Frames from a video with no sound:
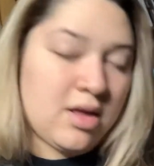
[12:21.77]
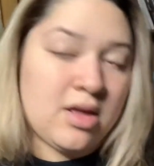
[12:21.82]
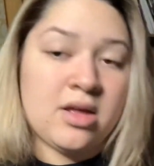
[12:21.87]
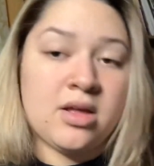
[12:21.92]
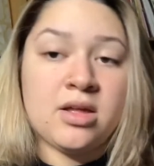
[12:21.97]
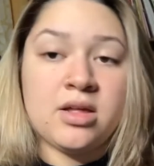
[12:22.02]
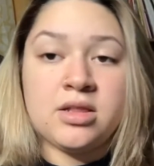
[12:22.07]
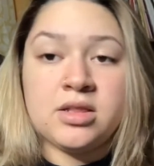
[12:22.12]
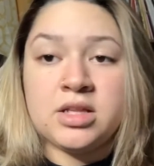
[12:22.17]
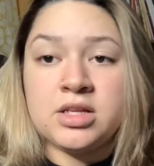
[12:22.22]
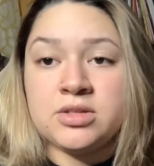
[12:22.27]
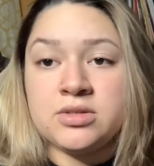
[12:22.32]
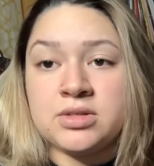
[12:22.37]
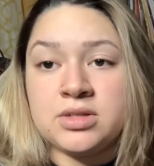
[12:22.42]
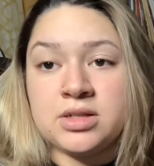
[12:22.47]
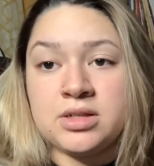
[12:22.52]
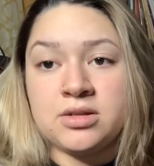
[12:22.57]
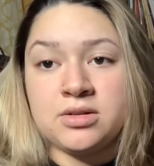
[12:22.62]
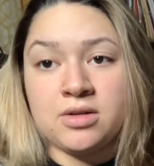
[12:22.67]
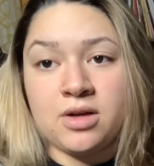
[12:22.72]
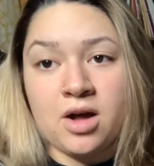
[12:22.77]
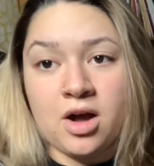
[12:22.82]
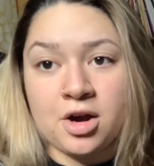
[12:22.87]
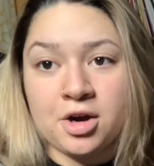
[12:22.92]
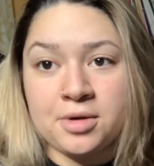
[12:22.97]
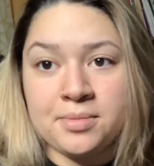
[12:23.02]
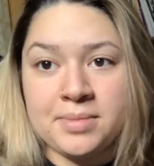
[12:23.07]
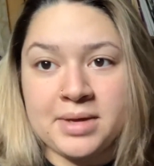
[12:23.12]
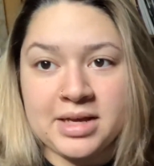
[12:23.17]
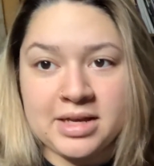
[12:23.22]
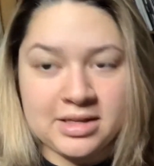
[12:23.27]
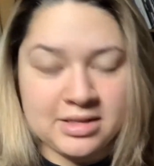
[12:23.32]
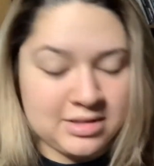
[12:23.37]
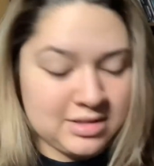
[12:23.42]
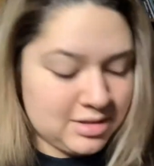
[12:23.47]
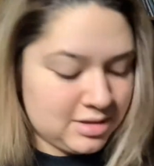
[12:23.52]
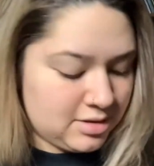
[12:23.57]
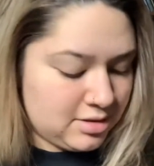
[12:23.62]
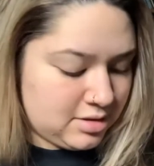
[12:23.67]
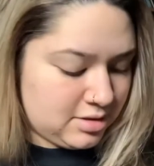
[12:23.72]
this one's a little hard because
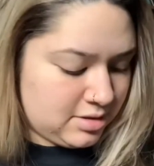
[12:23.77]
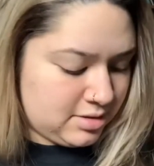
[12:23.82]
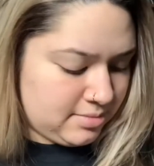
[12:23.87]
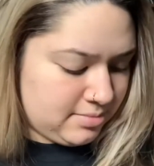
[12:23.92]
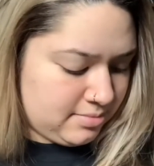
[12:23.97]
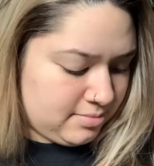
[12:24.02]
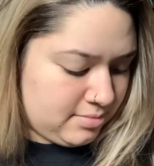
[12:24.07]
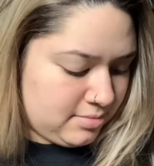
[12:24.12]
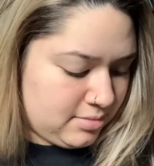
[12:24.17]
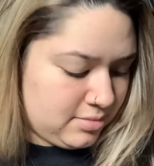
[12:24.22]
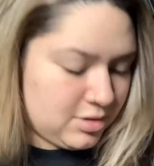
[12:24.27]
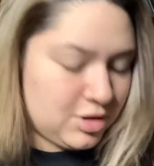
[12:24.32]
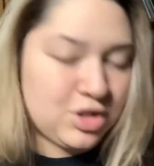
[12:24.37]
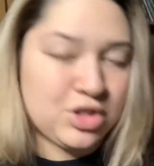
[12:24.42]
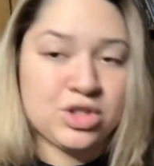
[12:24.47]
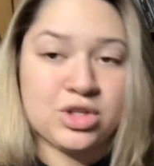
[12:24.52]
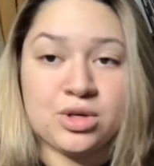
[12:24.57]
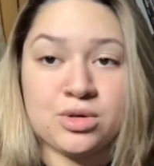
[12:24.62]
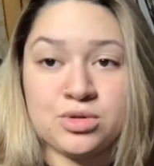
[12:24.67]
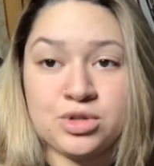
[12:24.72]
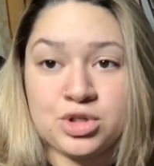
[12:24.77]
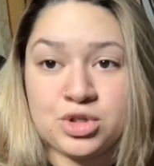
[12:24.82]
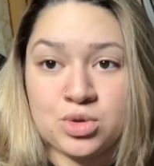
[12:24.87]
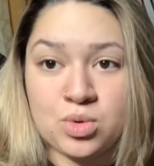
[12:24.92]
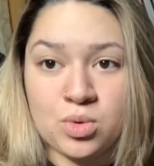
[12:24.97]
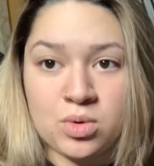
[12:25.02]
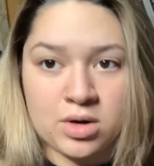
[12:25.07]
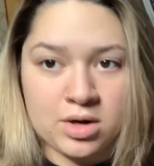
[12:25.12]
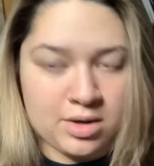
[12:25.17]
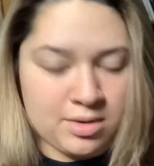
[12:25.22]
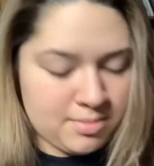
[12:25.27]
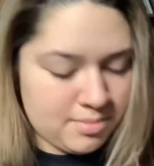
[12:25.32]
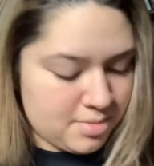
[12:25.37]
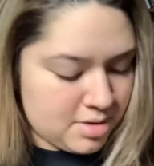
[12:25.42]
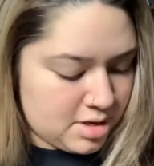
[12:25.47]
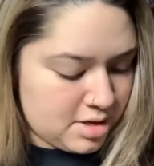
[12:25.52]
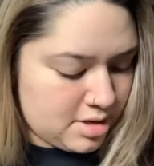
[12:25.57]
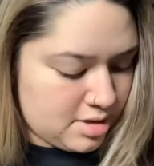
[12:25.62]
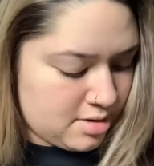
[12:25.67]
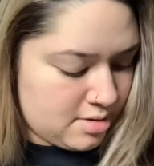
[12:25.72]
it's so short,
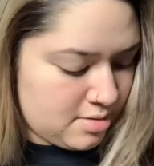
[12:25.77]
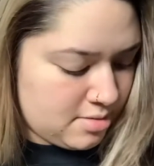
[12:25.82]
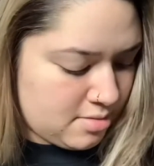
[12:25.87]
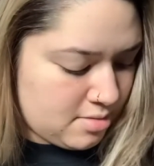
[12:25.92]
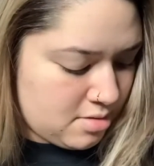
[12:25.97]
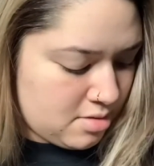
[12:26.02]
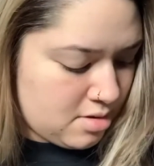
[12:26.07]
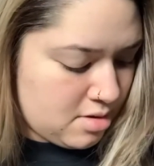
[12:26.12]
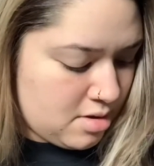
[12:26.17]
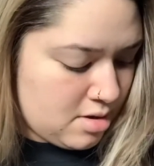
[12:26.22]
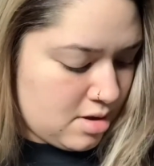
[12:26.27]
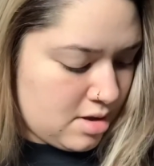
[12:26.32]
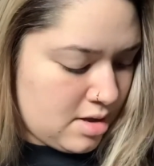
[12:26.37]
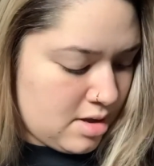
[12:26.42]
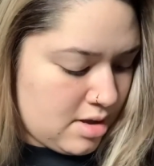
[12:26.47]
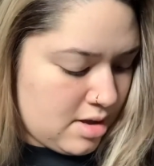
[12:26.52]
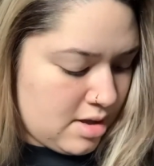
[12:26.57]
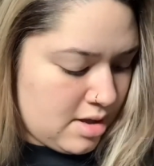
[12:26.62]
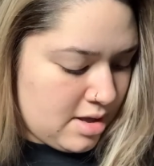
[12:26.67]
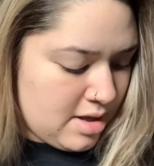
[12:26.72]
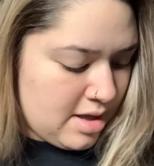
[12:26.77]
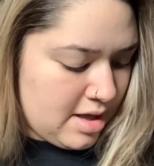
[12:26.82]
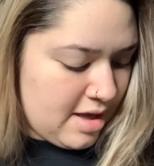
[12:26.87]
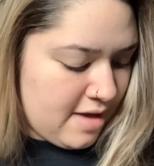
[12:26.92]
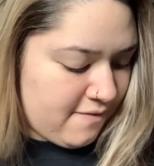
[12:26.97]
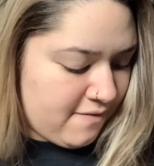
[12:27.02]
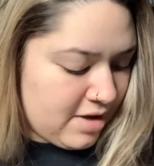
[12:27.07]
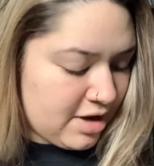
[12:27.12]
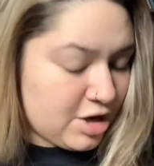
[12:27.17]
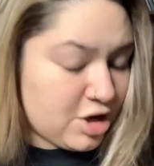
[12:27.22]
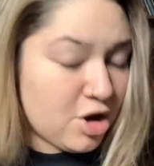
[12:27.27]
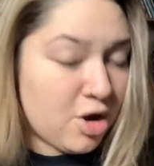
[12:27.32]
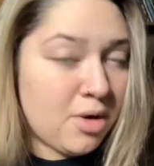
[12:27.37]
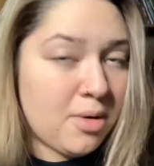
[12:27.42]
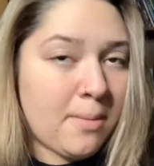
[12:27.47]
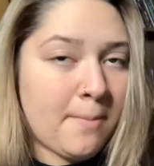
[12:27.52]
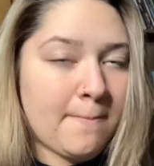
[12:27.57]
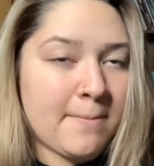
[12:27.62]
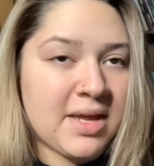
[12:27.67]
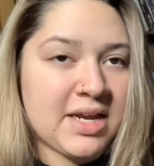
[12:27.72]
but if I
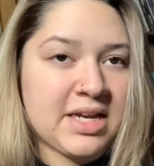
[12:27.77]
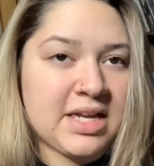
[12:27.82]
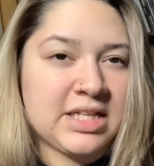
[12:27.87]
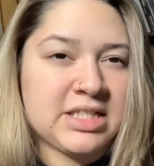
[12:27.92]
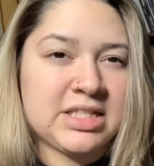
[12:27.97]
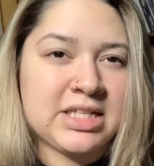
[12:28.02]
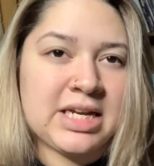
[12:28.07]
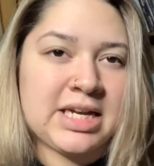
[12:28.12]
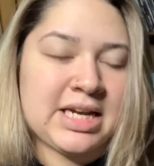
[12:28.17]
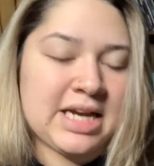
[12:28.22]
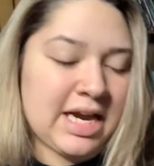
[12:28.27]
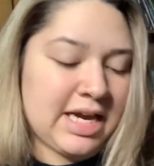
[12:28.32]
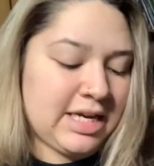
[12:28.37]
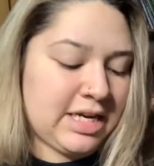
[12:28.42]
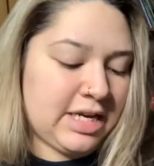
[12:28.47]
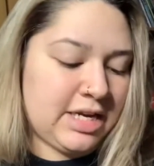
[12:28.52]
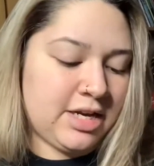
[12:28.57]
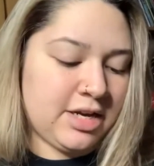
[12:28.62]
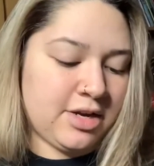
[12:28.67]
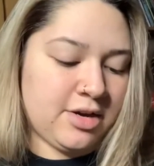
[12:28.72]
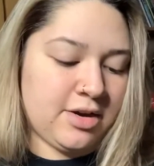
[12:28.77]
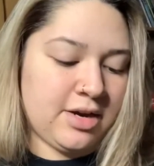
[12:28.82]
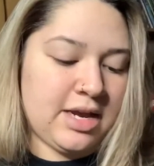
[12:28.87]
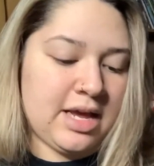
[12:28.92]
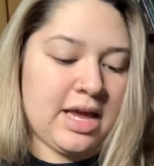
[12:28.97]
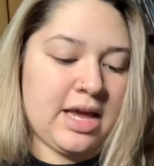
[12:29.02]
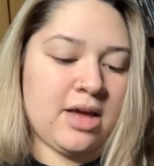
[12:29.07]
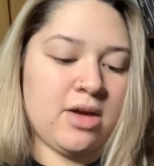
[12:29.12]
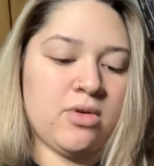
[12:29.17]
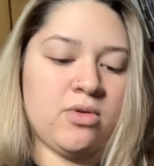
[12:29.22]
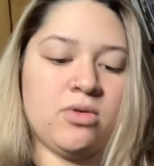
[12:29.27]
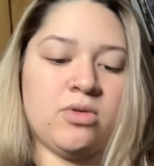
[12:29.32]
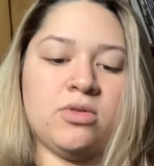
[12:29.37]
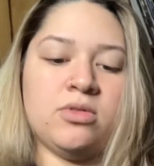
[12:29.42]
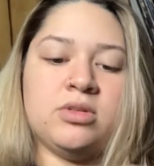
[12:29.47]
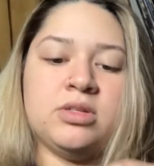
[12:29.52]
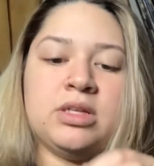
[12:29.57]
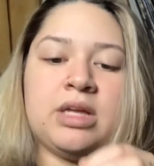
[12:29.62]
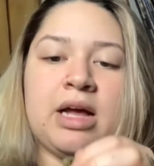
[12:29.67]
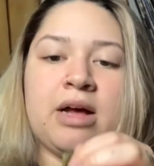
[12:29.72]
don't bend it to a 90-degree
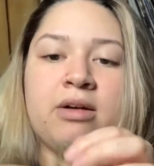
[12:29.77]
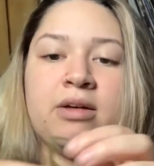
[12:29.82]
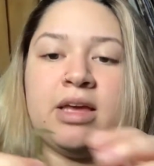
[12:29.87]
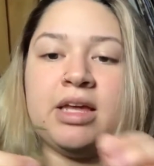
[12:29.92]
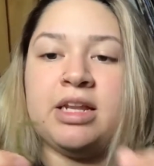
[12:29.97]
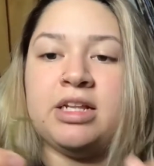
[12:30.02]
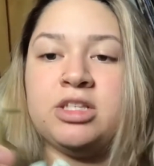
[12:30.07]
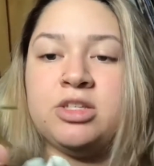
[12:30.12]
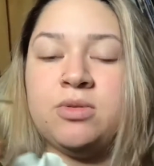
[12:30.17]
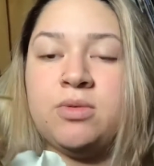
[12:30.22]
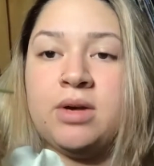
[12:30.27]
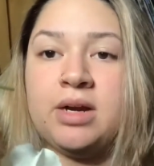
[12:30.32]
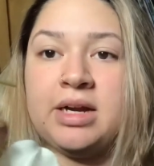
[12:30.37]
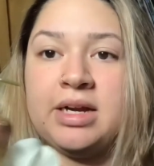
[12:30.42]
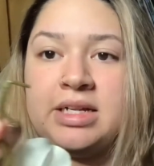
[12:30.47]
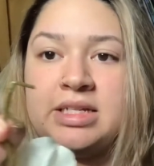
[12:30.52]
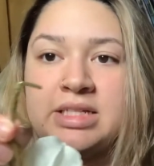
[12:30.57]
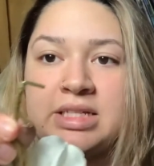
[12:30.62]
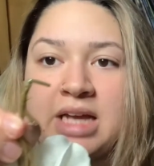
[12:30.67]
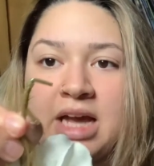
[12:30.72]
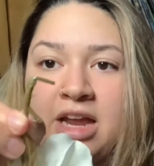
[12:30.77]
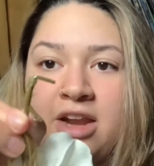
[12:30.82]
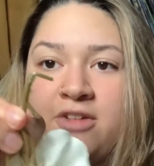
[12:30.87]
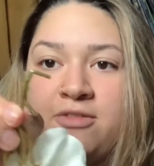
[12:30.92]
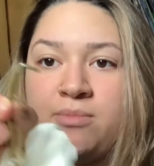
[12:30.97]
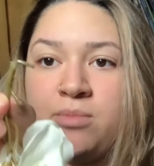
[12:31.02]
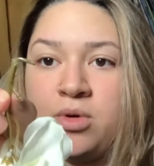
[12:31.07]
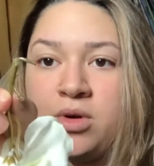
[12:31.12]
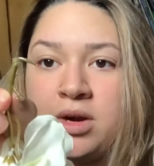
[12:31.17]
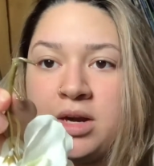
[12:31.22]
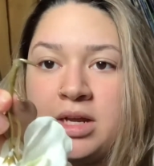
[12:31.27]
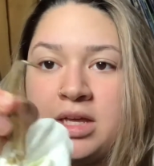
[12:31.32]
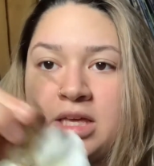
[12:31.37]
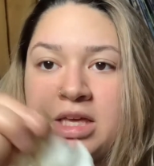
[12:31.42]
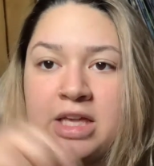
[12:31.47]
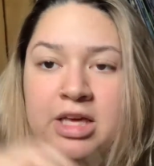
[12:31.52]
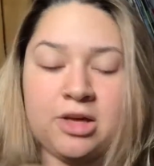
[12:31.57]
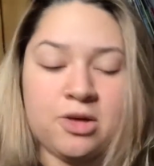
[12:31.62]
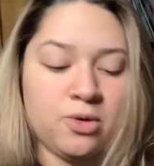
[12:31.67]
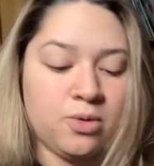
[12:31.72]
angle, I'll get it to where it's kind of more
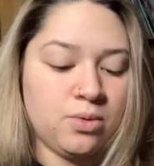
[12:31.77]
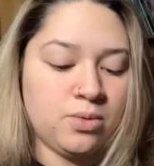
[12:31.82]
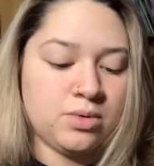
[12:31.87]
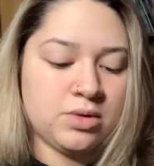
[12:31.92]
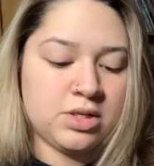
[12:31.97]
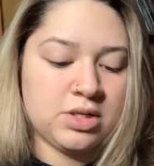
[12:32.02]
acute